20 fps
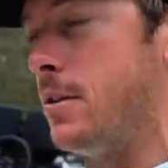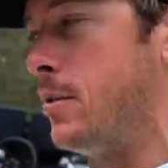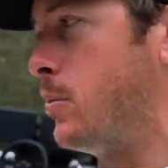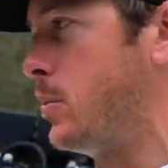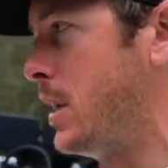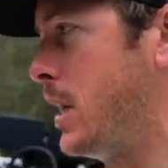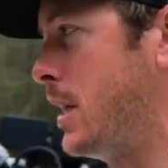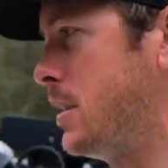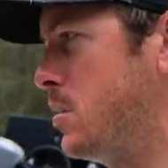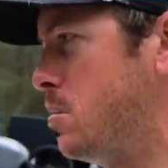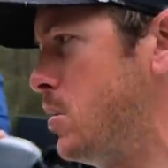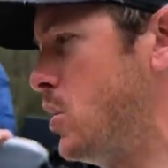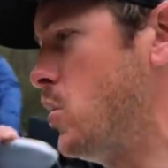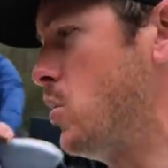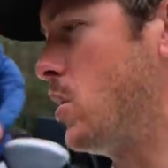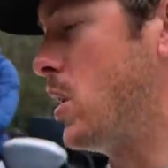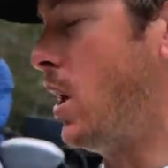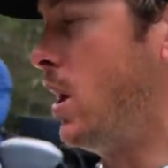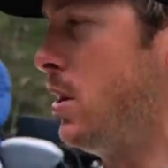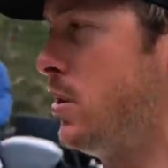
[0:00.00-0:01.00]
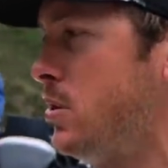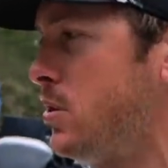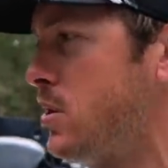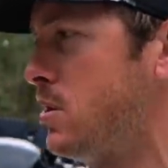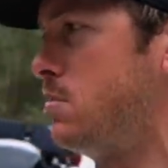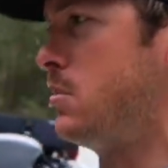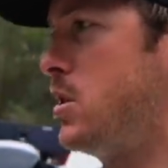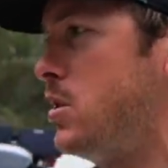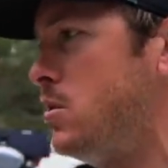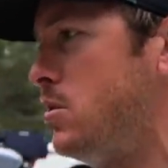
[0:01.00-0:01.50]
We got some new colors,
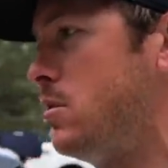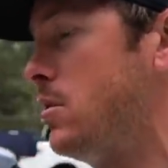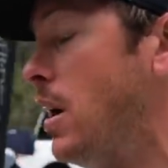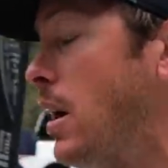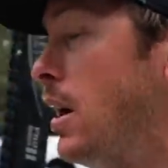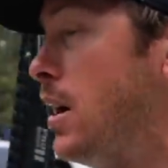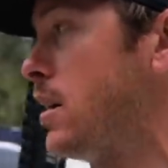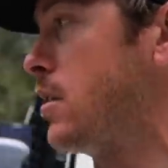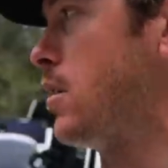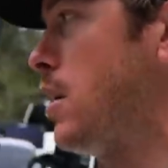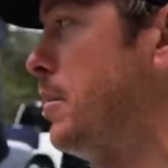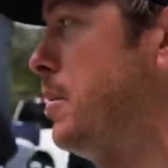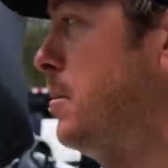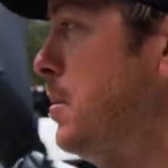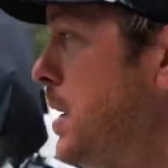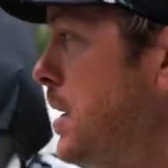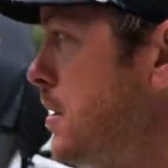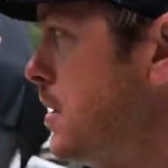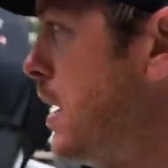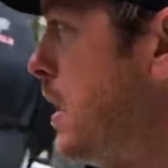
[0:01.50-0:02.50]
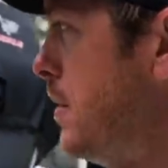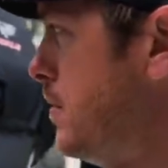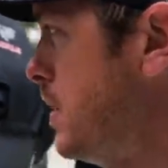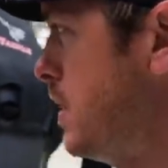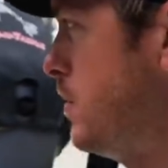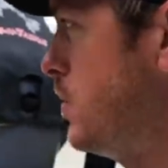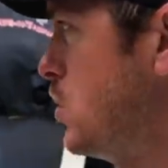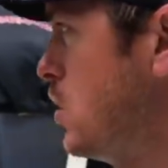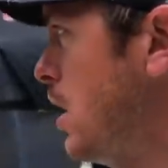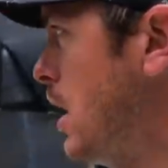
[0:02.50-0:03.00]
some new uh, crappie baits I haven't
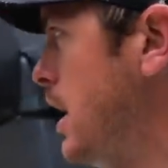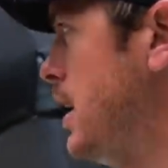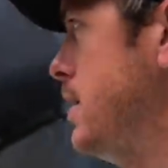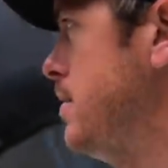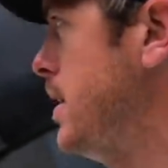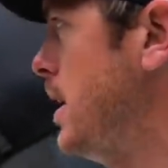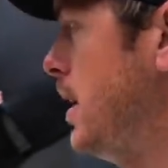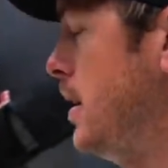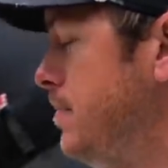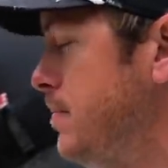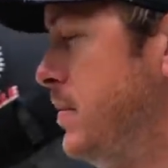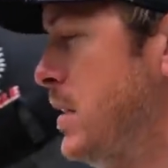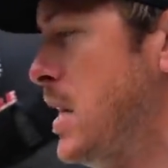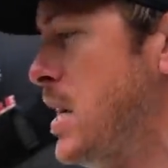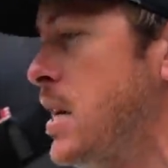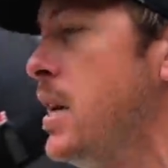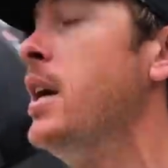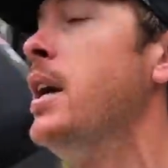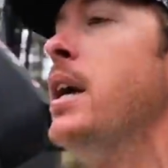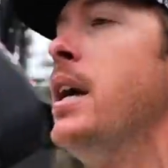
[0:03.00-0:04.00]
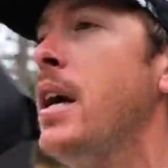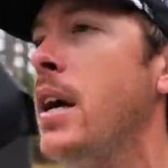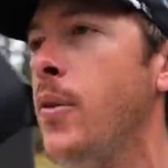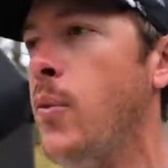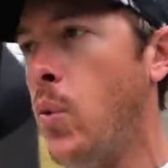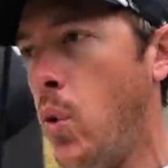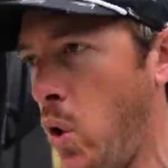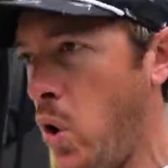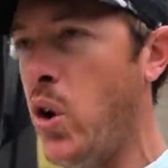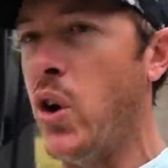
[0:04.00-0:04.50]
even tried yet, and
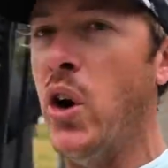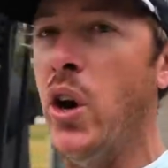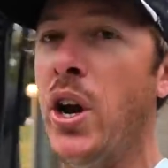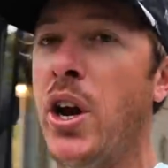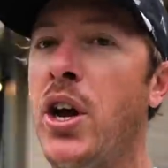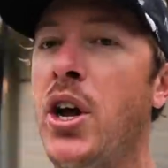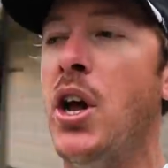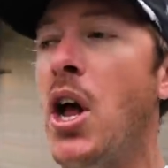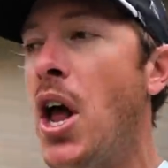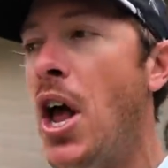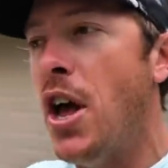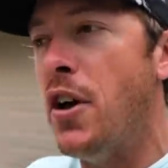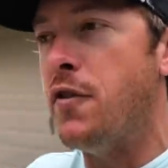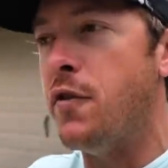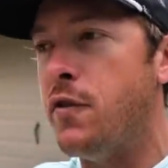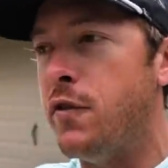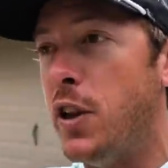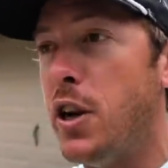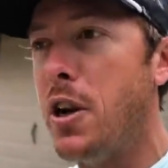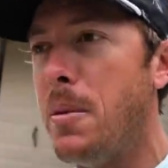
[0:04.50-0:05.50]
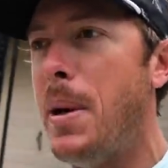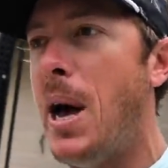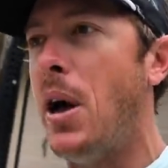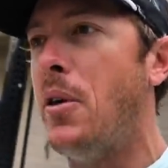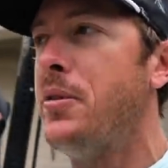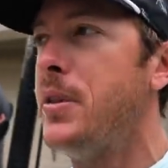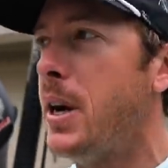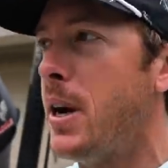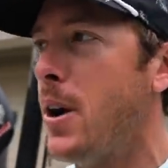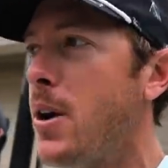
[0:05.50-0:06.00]
we're gonna flick them
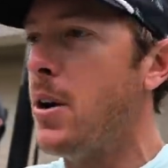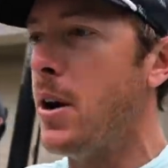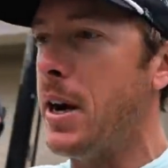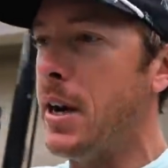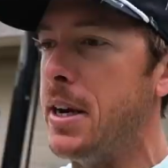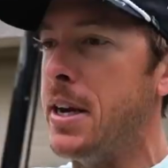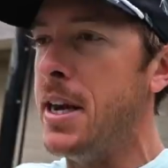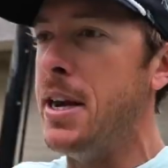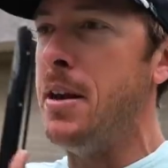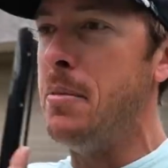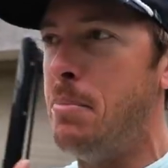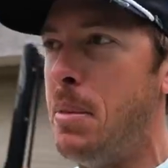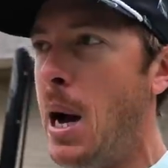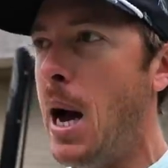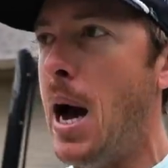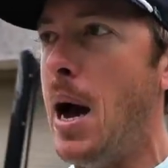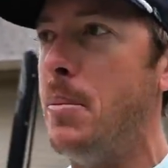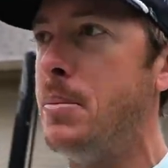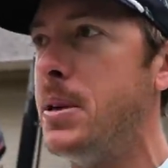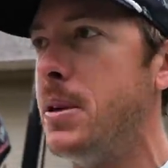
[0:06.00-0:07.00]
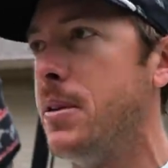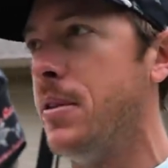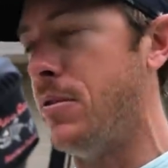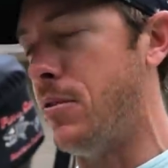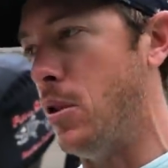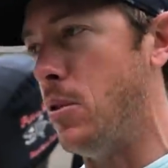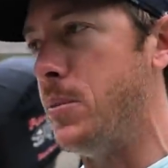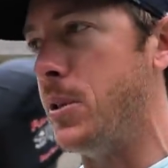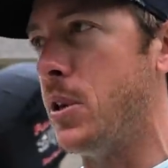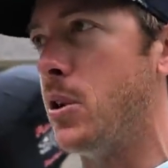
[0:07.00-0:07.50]
out there and get popped,
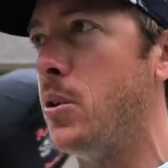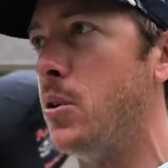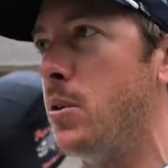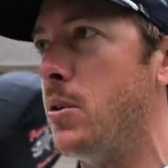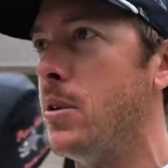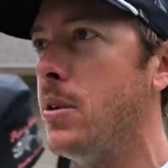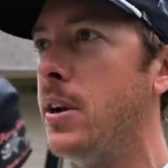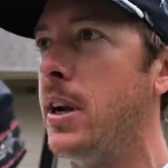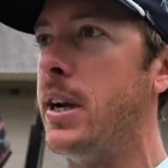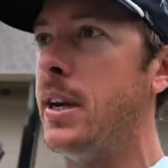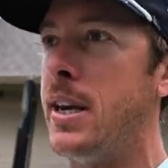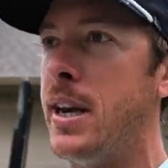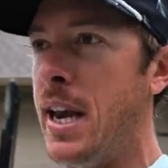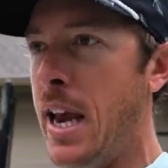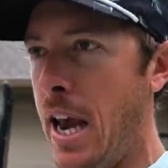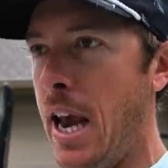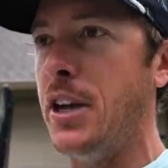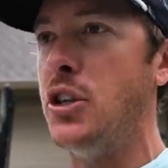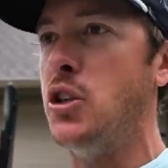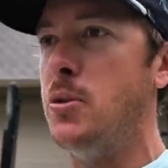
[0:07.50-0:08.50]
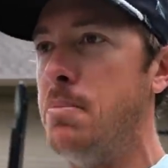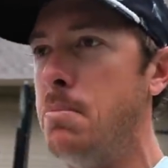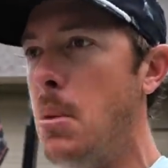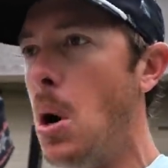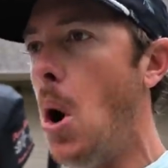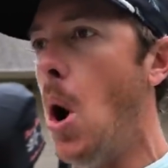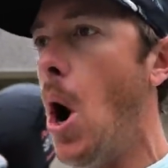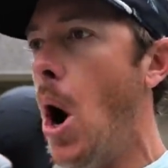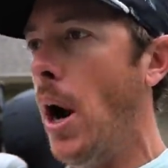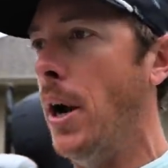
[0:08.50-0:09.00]
throw them in the cooler, and catch them,
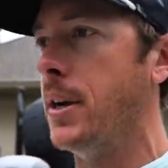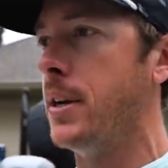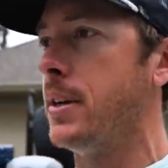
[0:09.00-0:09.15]
boy.